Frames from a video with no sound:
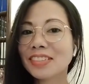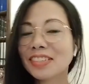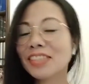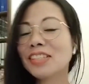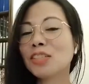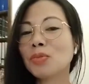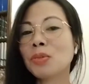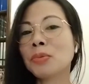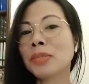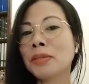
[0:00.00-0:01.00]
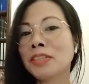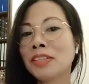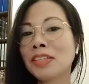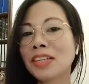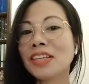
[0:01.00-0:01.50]
Careless Whisper.
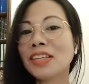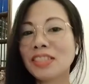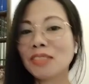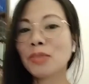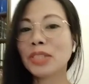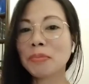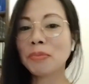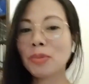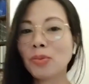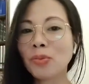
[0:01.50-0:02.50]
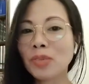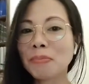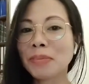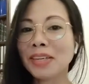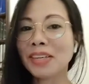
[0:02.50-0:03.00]
Careless
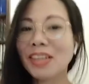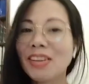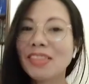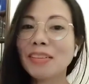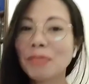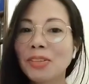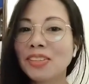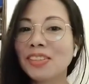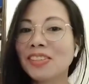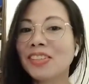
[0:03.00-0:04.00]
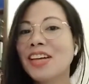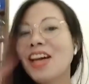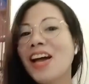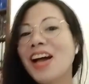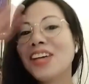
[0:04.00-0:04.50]
Whisper. Ayun, nabulol tuloy.
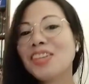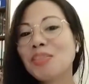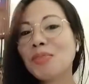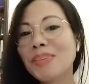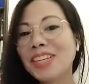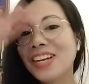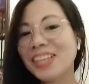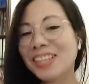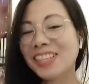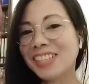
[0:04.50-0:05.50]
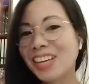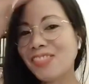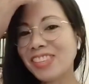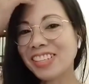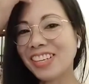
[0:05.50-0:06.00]
Ayun, babay na.
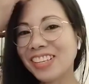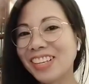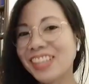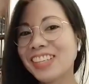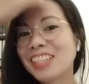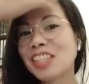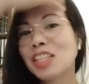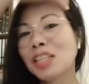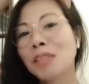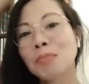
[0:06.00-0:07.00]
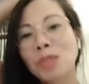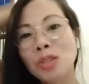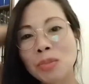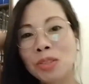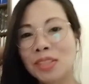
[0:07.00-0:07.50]
Daming daldal.
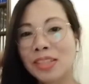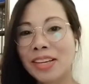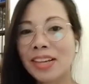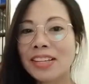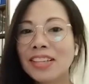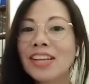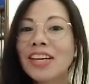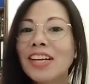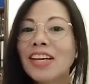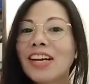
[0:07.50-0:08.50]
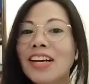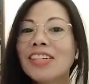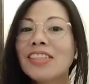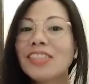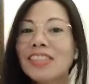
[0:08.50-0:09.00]
Bulol-bulol na.
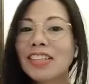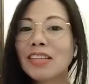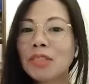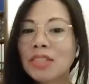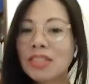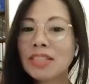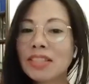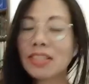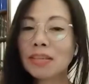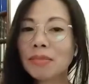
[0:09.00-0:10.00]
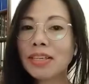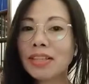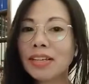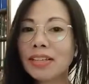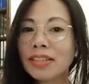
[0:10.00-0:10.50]
And love you sis
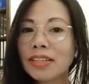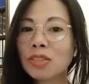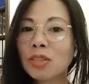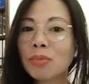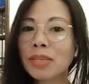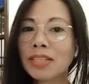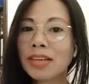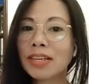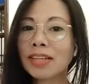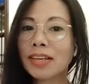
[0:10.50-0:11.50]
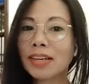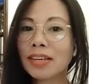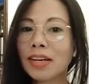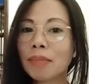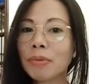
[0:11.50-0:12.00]
Kissable and thank you so much talaga.
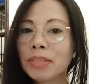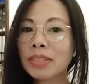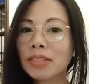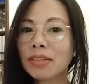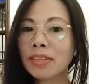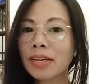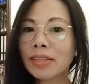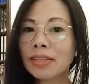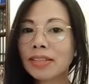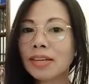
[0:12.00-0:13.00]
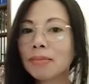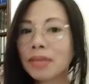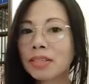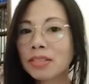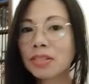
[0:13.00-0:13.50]
Happy birthday ulit. God
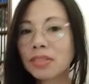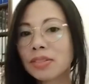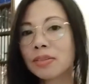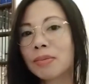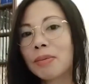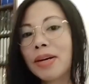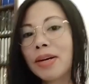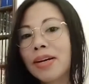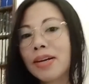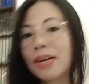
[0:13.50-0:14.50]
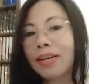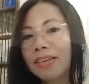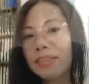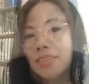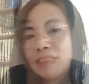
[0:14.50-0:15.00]
bless you. Bye-bye.